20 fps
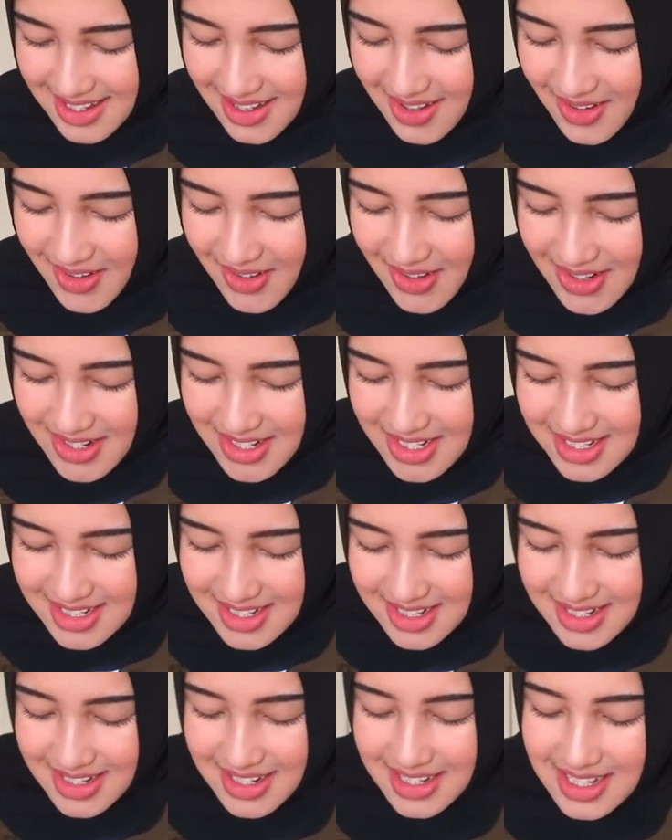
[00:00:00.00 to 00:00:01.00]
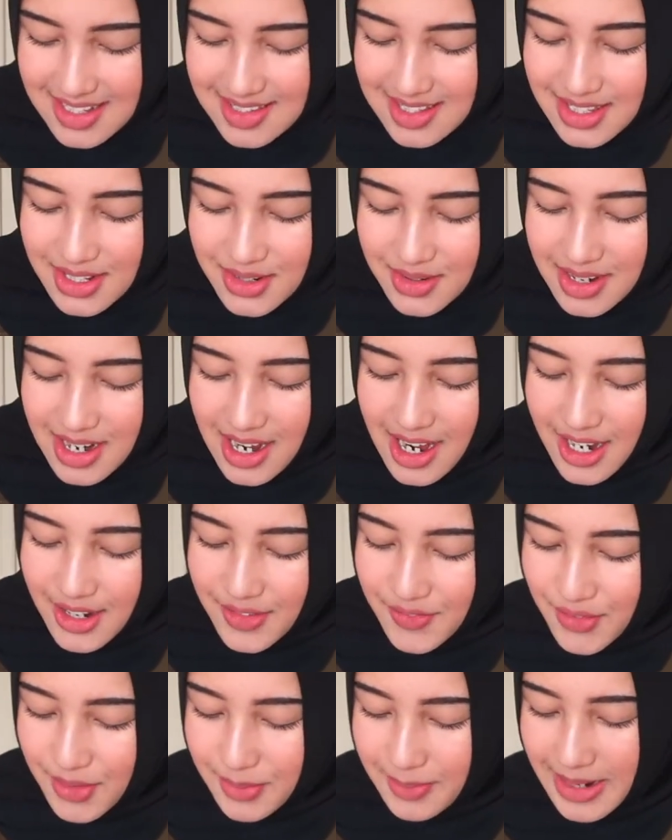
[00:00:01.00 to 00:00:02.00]
oh, there's a little
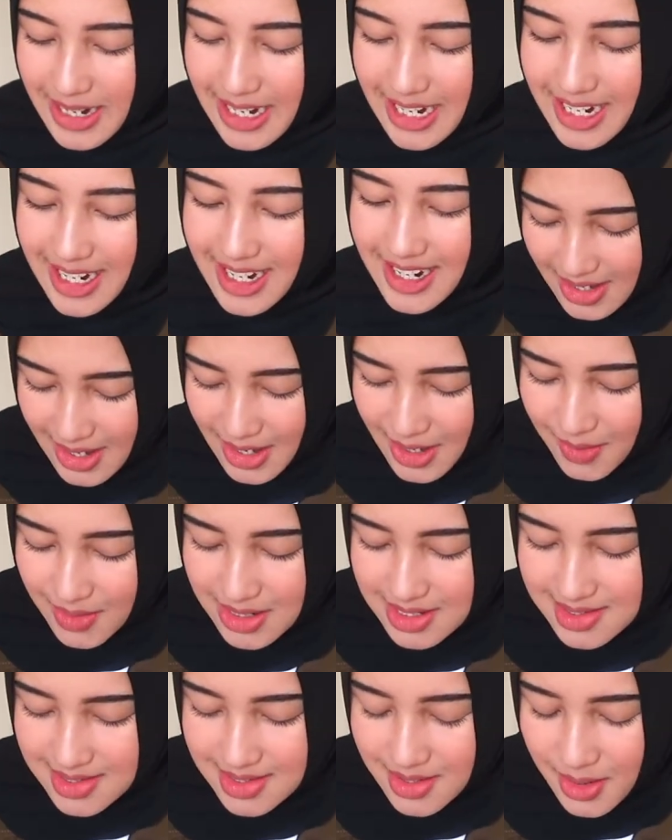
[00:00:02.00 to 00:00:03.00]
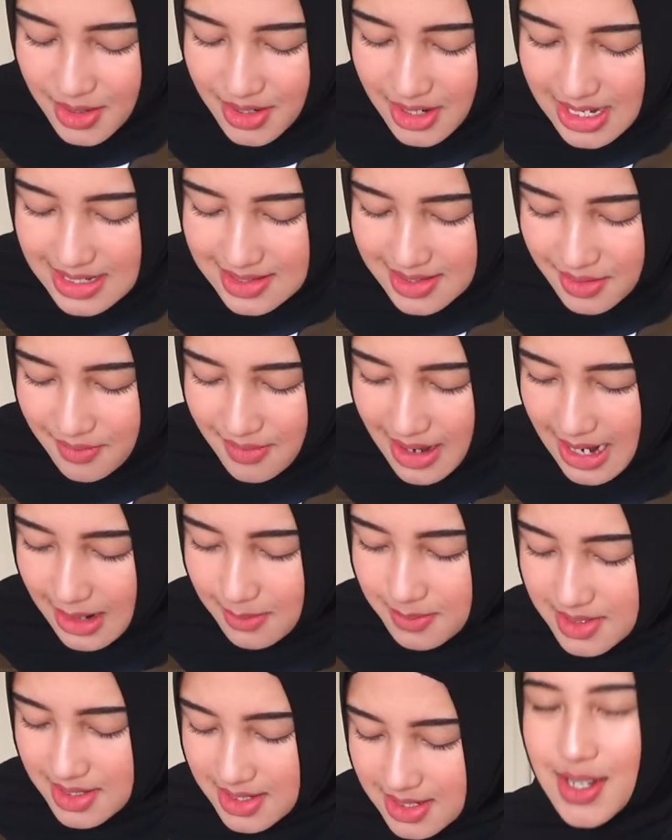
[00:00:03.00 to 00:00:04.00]
card for me. Oh, it's so nicely
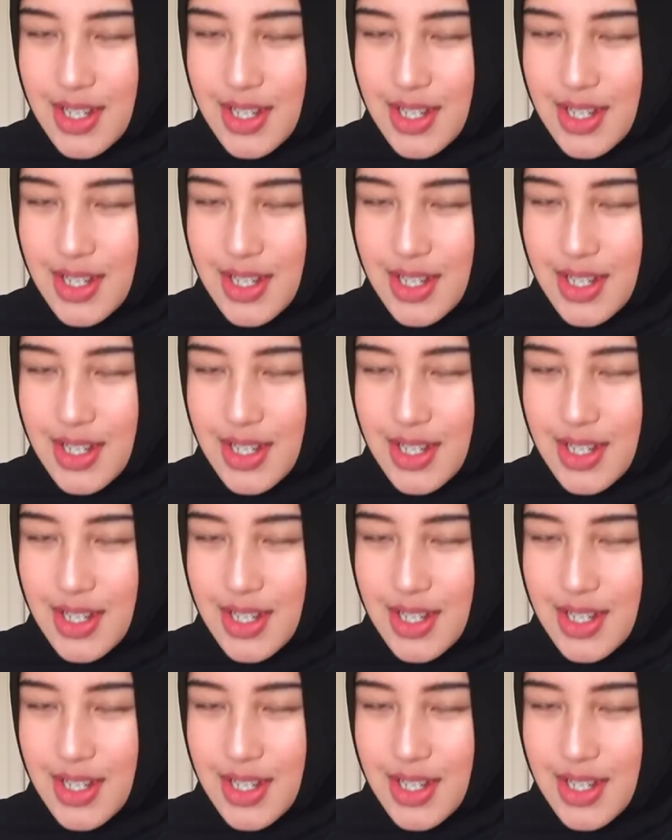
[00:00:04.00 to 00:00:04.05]
wrapped.